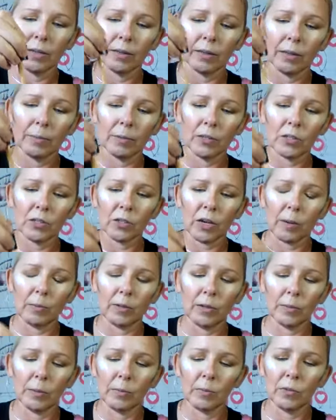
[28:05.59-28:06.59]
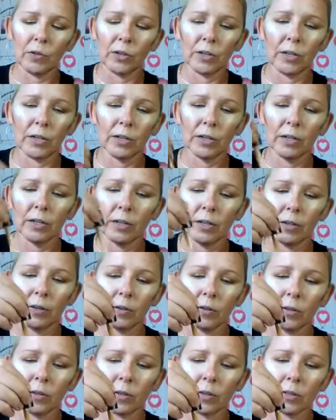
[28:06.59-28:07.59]
Let me just grab a little bit more.
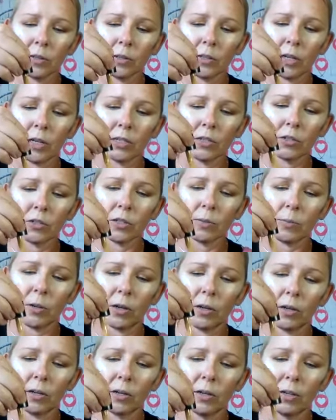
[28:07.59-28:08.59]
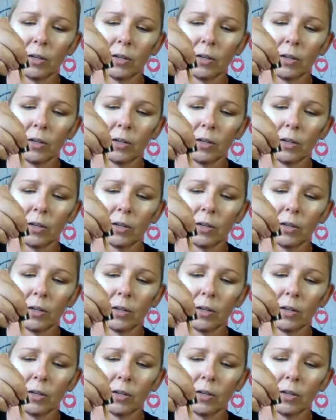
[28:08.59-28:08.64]
Those dots are small.